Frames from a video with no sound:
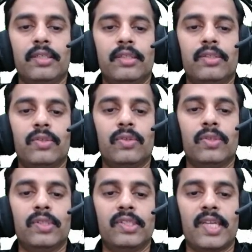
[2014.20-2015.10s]
So
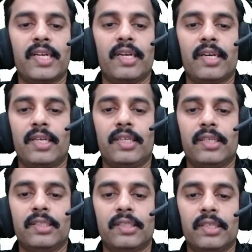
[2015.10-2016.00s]
this I can write
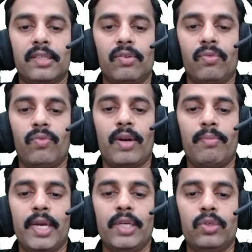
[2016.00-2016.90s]
as 1
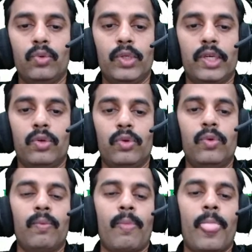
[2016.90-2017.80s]
by 2
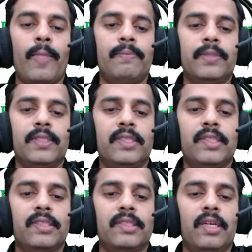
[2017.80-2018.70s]
into, this
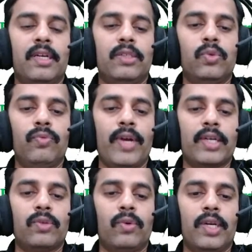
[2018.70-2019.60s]
is 2
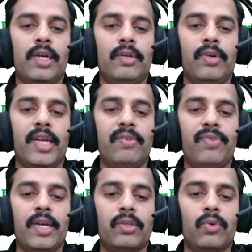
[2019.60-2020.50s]
factorial divided n
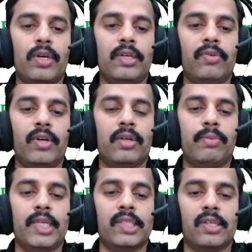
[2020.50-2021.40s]
factorial divided
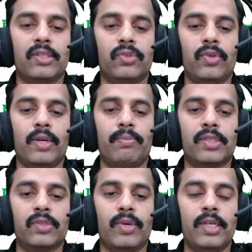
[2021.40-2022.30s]
by s raised to n
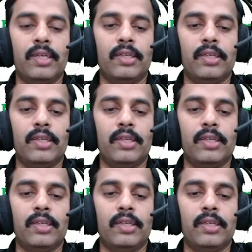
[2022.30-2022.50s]
plus 1,